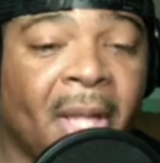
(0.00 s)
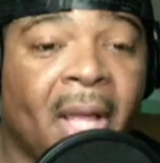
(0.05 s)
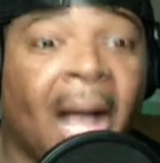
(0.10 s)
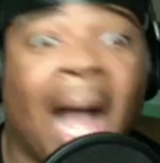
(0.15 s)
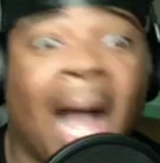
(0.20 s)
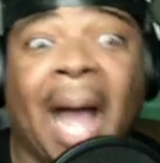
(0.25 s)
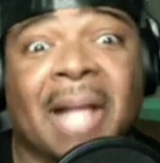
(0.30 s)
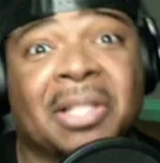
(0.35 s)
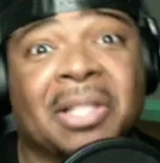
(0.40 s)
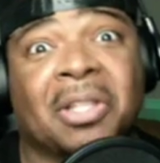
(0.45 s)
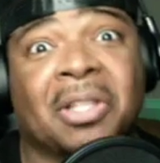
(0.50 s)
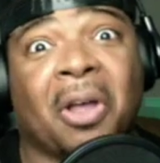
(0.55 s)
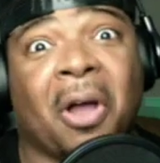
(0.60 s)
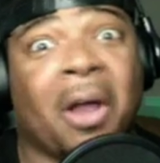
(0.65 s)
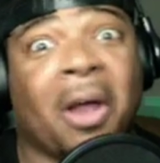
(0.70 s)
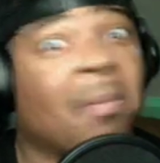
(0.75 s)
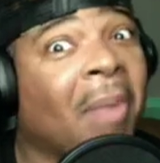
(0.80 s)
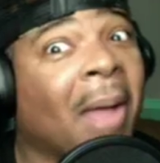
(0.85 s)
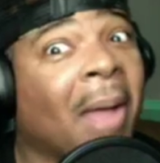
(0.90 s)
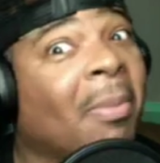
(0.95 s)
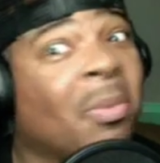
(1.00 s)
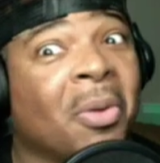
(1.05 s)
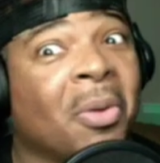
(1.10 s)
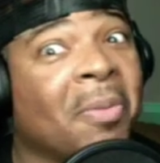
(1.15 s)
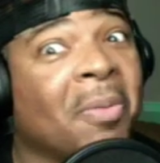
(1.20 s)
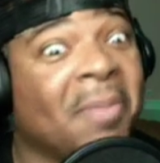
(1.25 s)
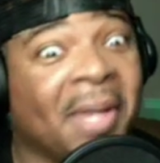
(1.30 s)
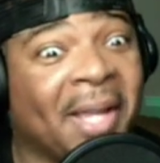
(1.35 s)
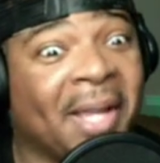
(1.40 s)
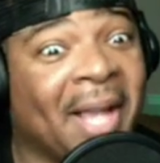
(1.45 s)
Odds are it probably
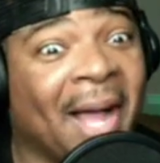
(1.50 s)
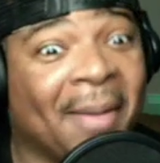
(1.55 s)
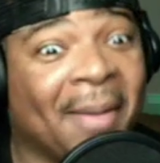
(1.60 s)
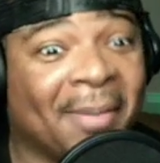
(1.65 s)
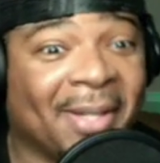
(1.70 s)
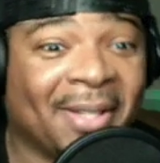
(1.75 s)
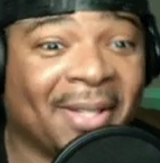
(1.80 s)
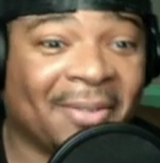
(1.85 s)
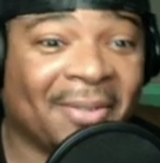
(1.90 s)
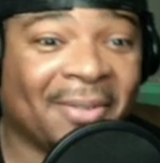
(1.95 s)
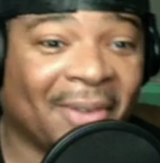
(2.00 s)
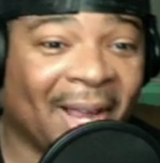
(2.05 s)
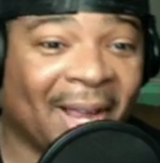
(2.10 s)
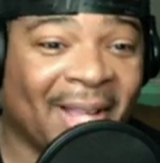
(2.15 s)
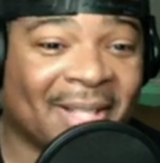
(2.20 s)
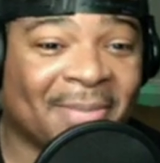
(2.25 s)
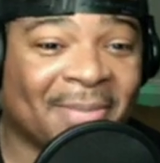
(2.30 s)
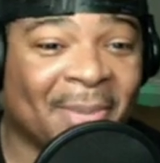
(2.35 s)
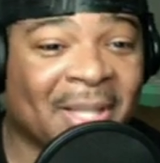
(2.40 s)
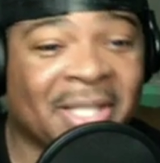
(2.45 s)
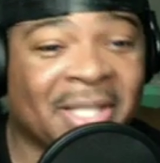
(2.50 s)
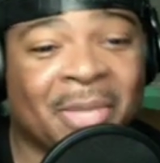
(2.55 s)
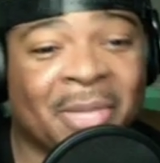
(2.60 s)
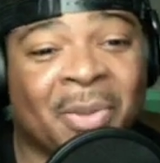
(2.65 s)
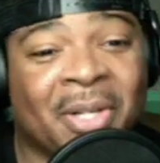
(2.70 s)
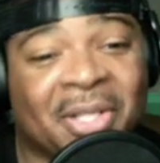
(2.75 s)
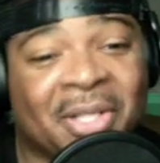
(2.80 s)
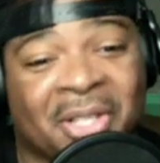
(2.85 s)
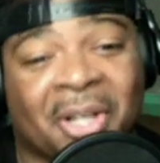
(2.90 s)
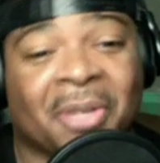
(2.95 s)
wouldn't be a comedy, right? Especially with the
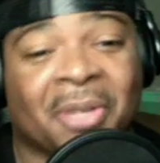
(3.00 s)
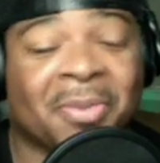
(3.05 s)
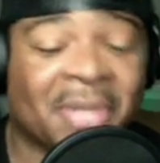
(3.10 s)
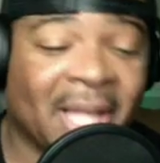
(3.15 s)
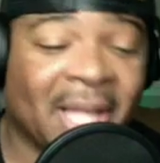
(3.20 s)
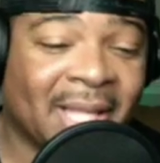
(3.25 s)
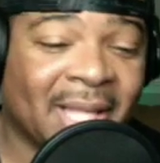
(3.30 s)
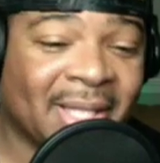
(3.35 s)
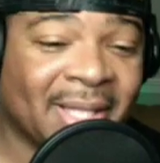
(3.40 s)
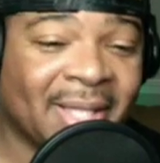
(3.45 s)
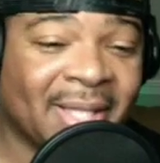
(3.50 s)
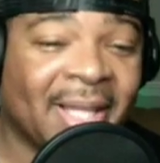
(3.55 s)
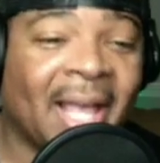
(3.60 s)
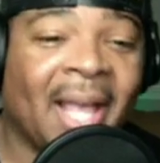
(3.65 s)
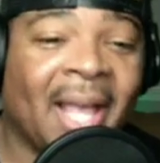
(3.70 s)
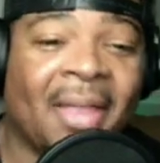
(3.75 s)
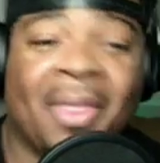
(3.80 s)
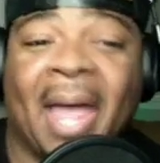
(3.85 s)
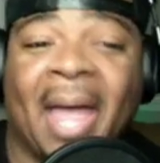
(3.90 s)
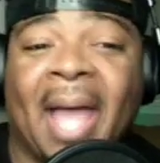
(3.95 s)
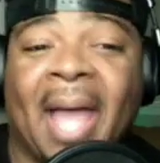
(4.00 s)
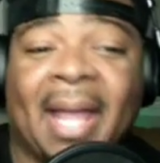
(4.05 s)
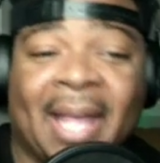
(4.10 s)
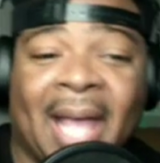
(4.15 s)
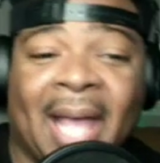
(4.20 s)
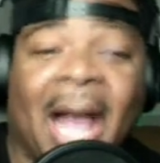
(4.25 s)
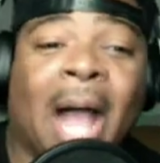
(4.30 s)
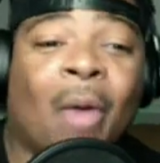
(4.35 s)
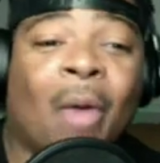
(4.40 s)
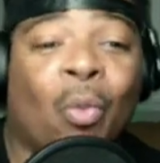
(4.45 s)
circumstances that
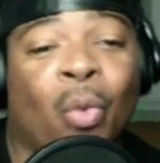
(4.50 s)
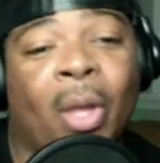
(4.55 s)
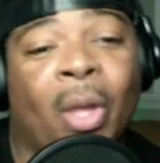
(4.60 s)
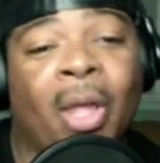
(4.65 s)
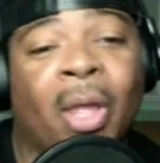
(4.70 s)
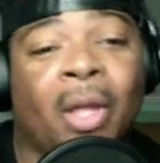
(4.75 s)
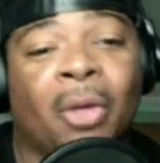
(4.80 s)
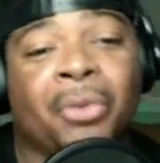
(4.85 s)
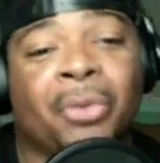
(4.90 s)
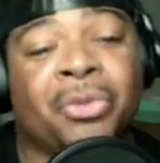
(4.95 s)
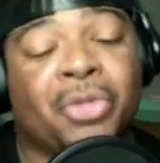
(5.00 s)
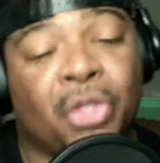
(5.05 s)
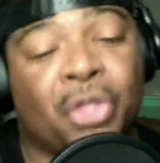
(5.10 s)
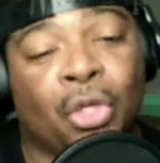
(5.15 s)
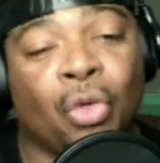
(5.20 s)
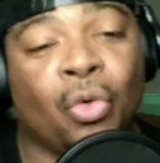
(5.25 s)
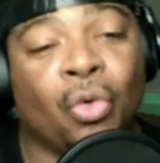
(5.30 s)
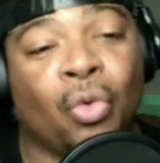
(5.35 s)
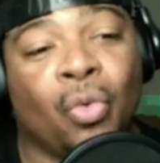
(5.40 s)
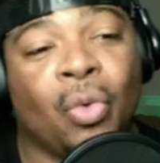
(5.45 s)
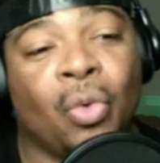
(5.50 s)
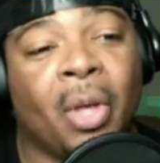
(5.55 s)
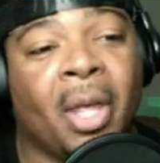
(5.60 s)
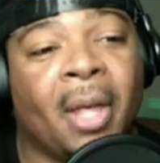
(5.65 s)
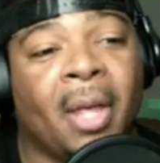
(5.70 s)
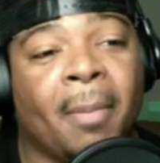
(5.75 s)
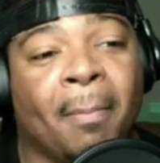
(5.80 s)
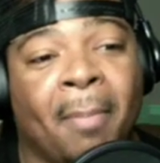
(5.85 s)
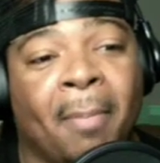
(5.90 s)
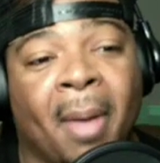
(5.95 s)
got Will to
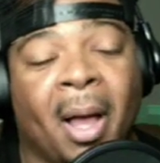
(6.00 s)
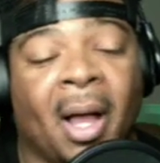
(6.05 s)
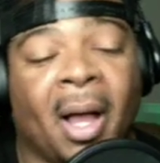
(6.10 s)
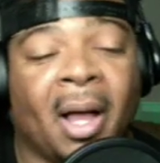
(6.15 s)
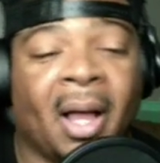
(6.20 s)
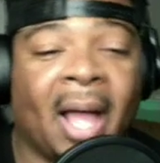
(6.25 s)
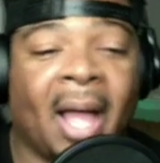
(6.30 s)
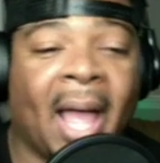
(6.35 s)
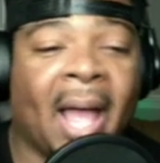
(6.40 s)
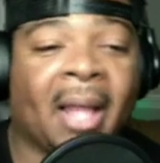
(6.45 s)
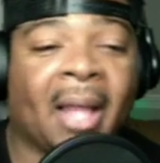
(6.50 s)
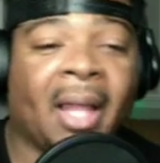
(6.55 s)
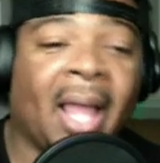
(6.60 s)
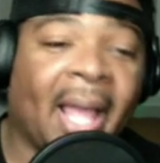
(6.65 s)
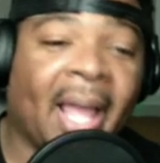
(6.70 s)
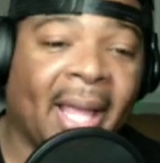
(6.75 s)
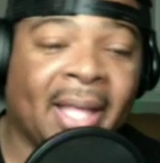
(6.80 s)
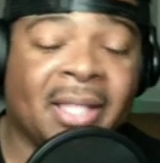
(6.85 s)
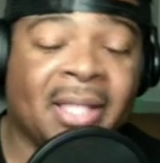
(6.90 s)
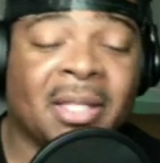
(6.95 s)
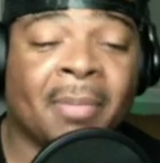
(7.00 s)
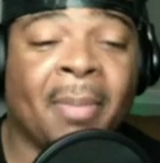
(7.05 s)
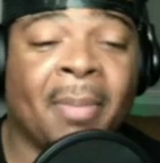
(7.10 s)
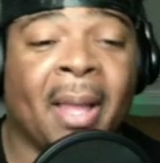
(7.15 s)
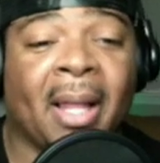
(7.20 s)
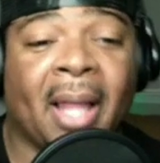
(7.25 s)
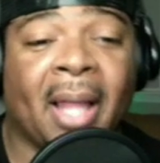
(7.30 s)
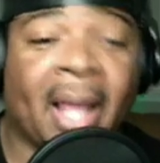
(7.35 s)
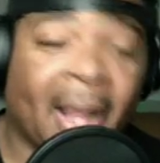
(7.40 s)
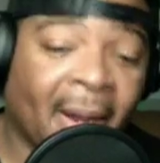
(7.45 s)
LA, to
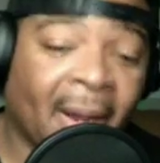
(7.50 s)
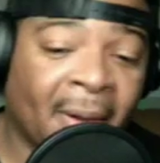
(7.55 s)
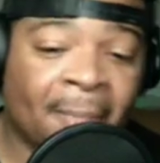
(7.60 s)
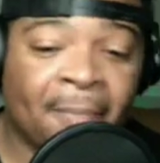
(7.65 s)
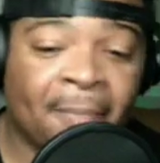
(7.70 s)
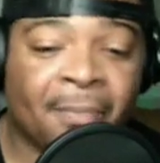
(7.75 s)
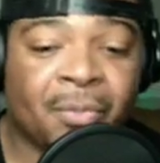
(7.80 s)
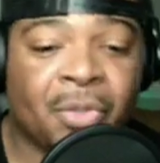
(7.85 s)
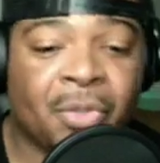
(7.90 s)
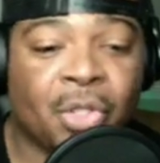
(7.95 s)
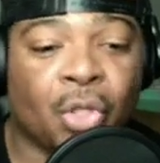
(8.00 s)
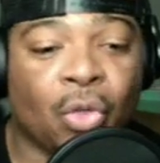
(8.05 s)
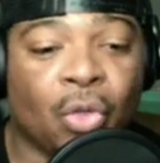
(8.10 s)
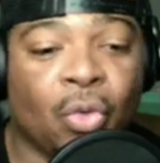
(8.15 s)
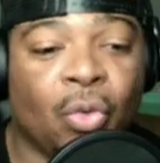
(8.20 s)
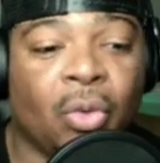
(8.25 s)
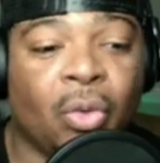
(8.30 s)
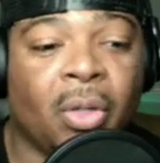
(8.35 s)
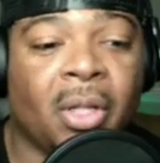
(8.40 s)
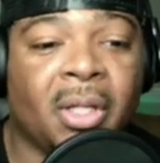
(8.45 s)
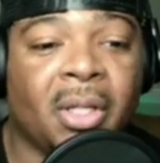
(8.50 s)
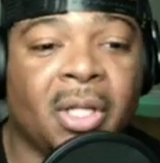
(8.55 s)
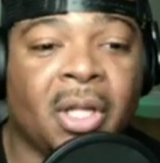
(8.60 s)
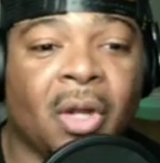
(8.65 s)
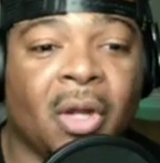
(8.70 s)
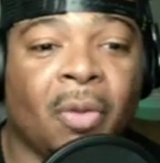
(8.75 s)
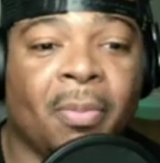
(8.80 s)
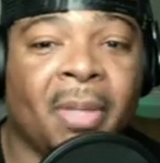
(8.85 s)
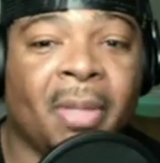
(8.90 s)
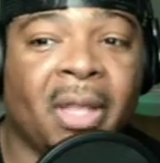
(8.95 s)
Bel-Air, to,
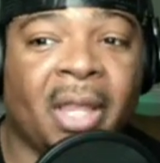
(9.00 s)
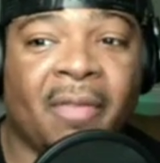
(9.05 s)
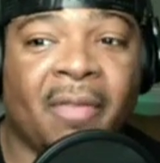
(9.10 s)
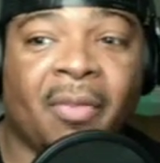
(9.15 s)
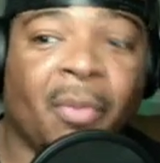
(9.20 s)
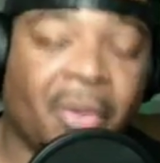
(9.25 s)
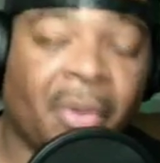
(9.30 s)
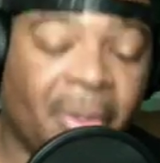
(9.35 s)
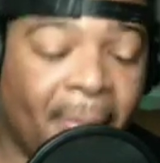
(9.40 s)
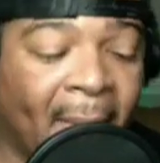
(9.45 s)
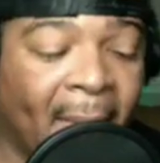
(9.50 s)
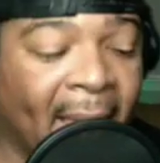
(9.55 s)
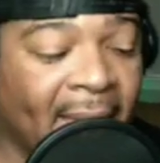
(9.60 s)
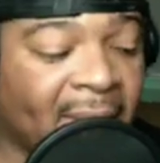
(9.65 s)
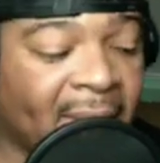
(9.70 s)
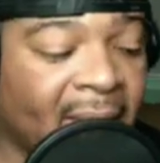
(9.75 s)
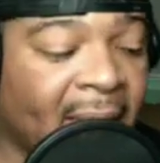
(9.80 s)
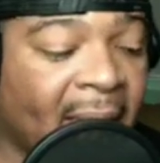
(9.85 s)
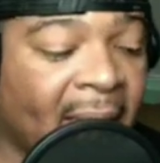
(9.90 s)
be living with the Banks.